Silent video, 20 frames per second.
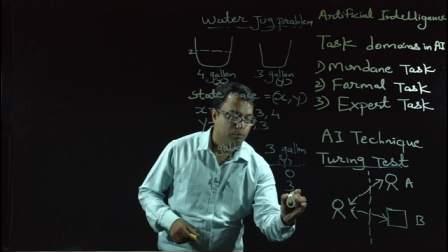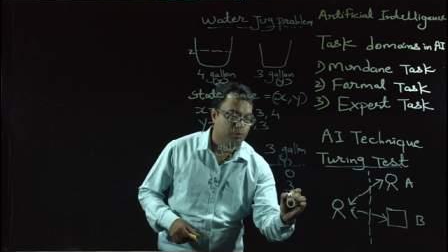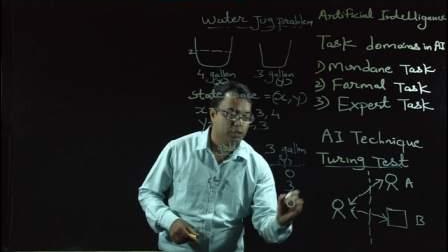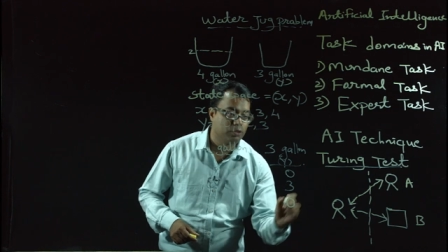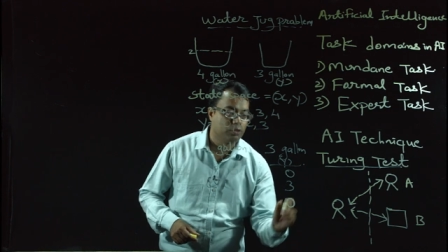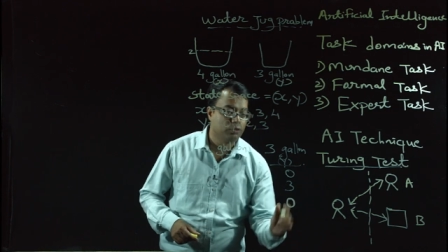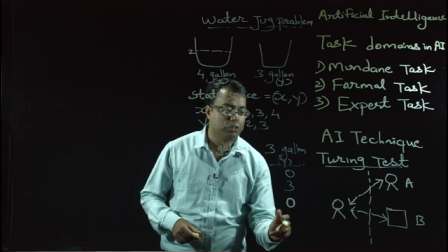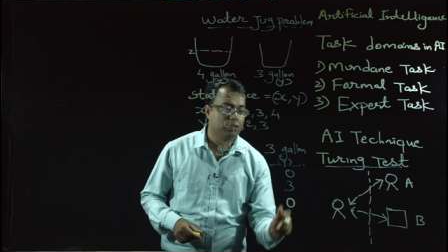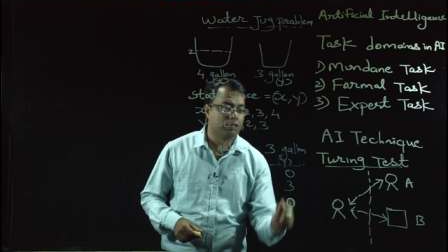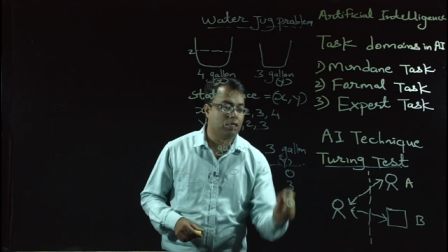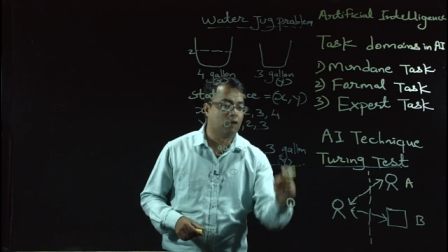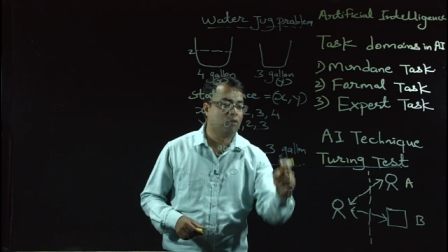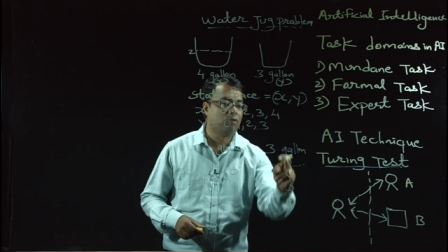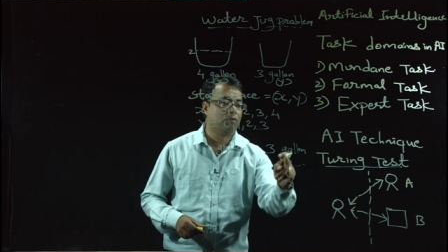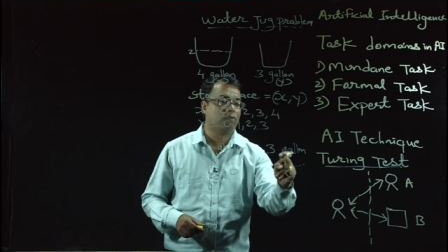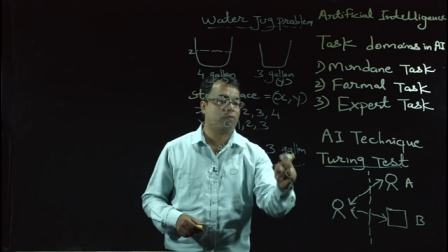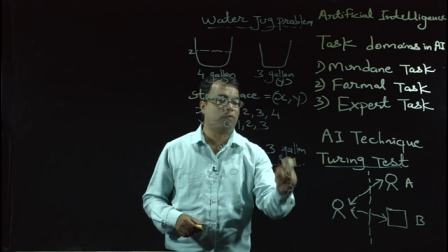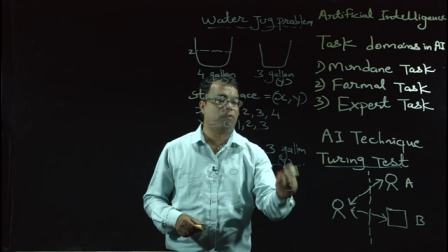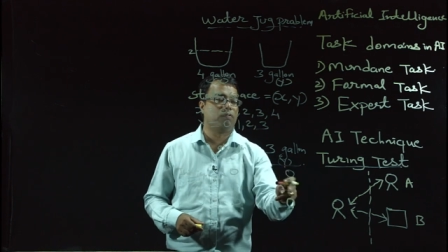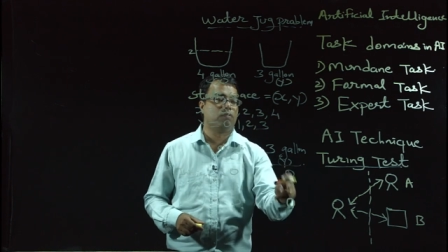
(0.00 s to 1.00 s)
because now
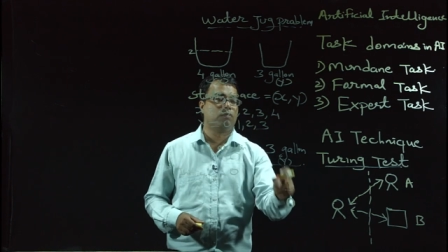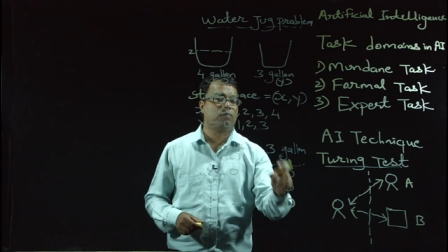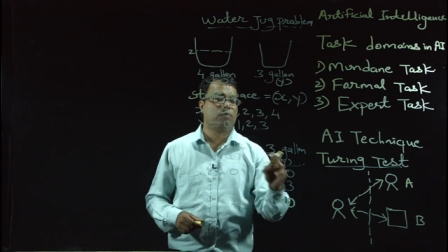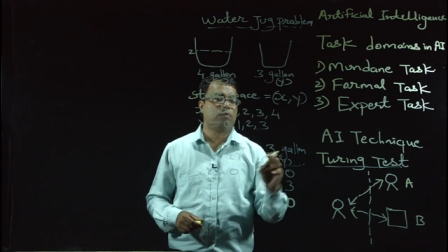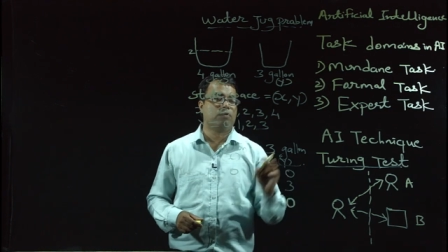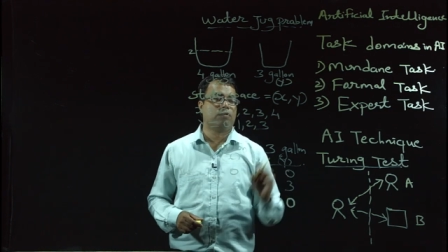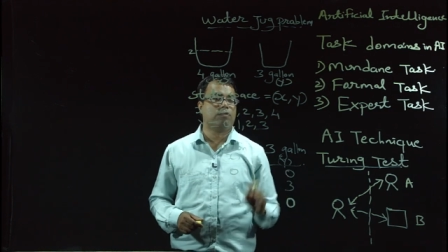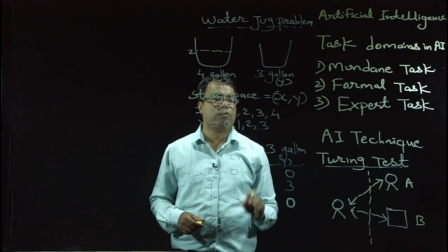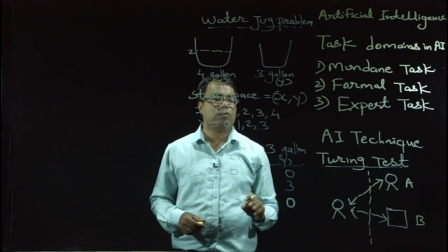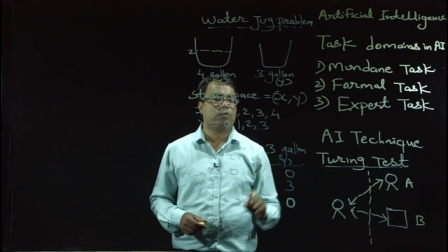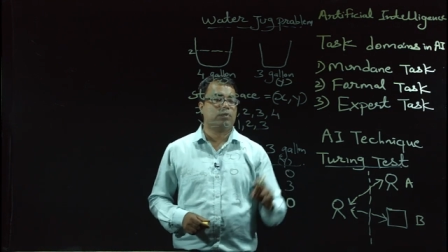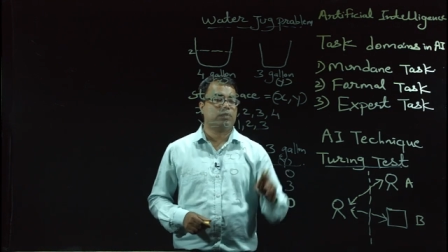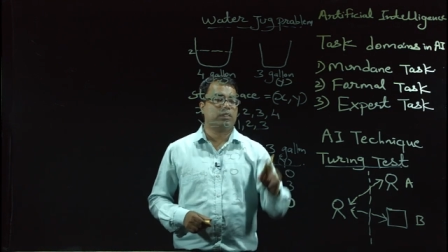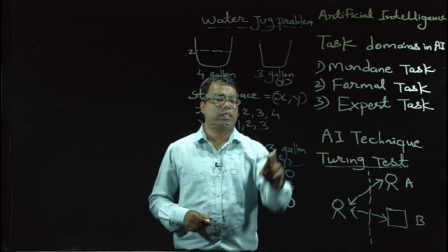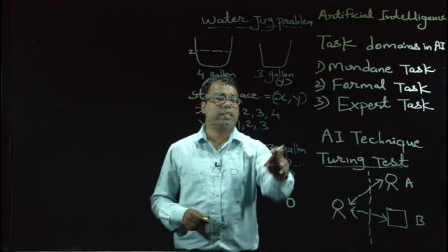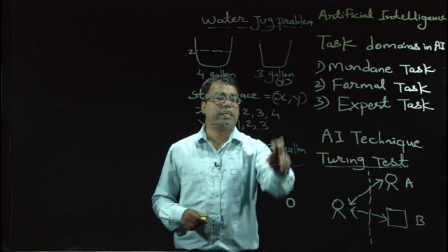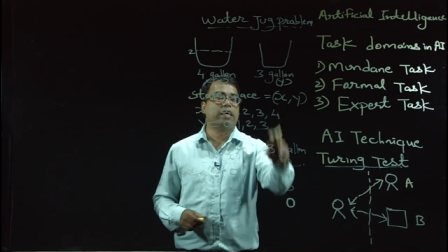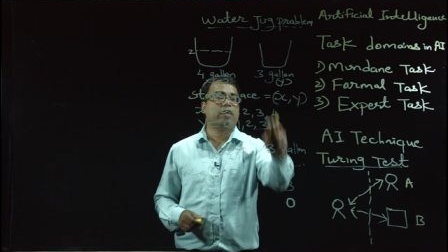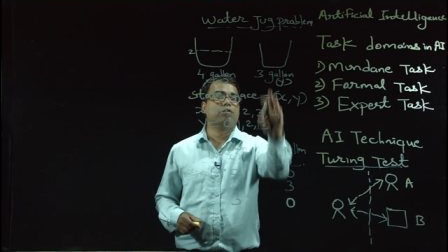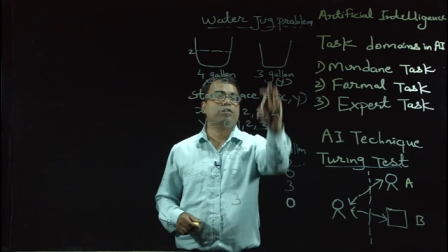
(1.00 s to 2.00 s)

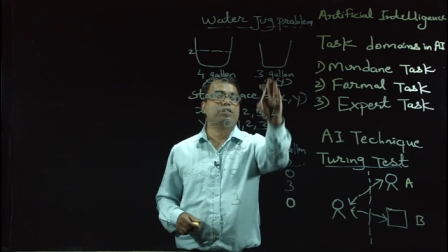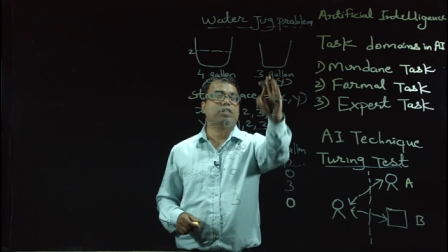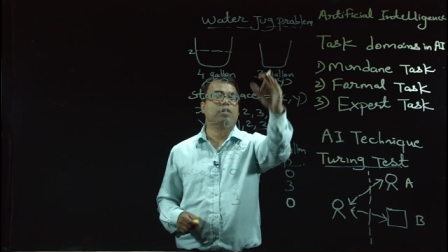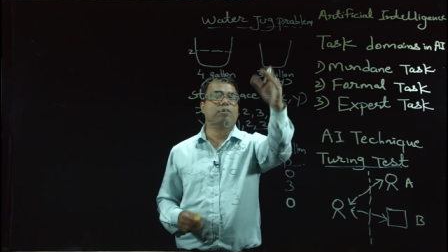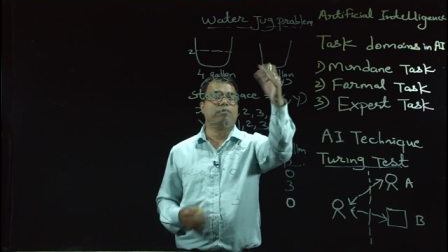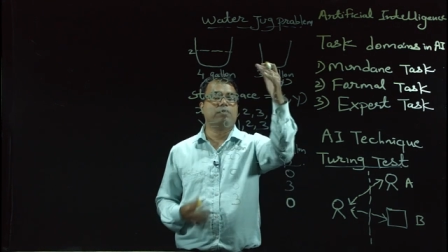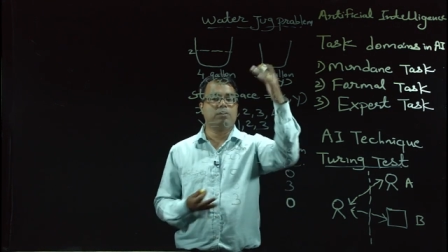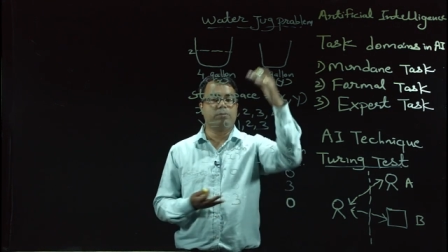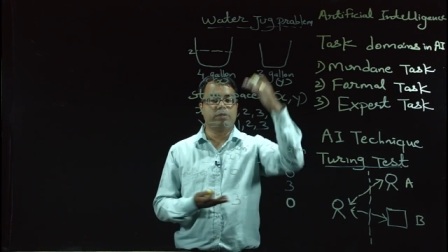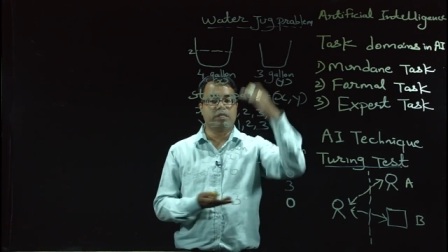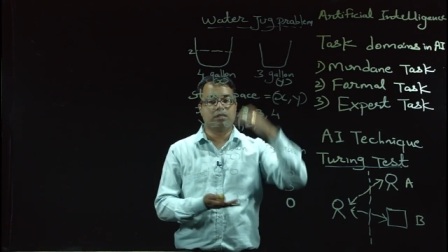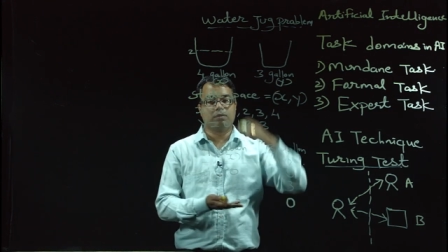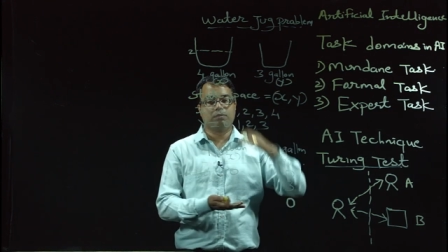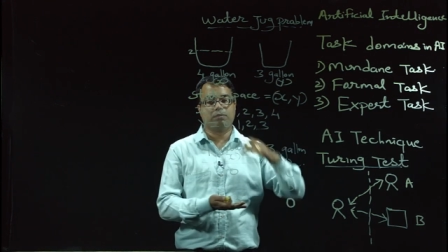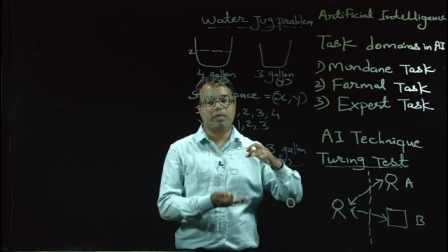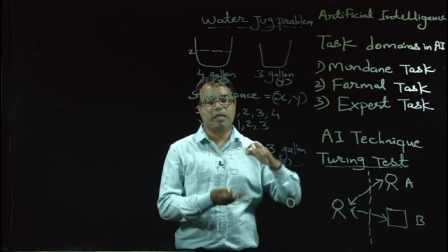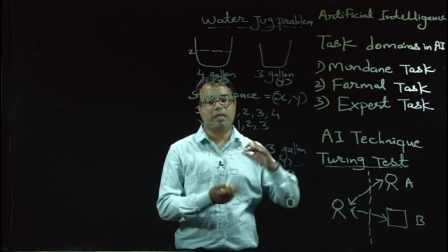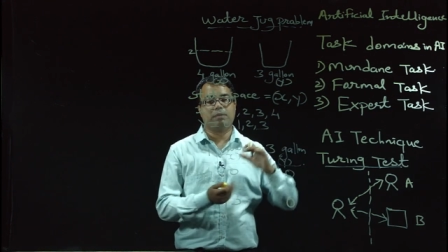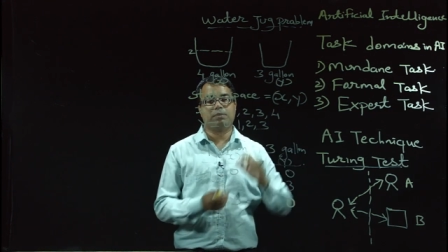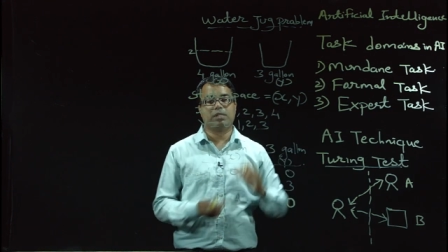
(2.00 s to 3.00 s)
3 gallon jug will become
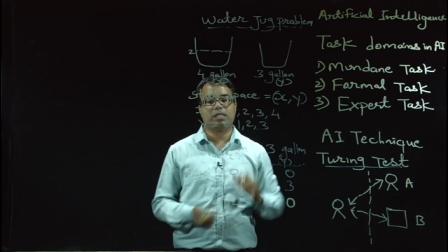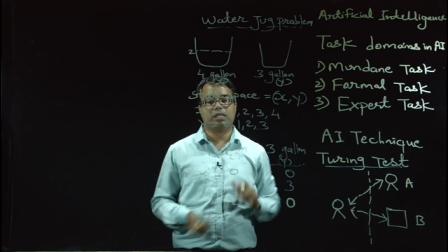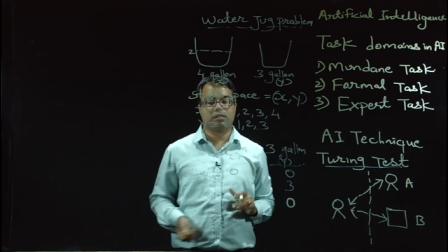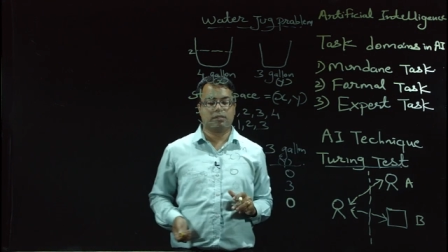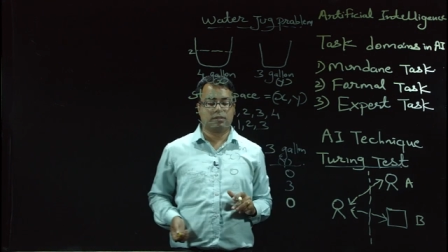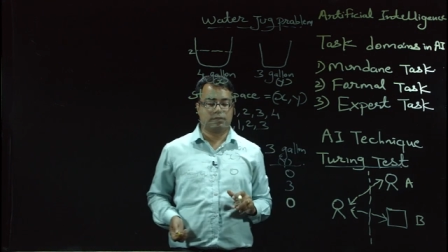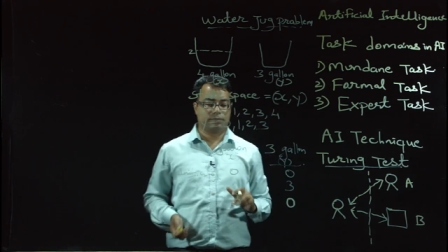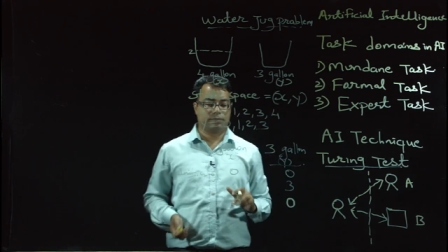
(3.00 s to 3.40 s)
empty.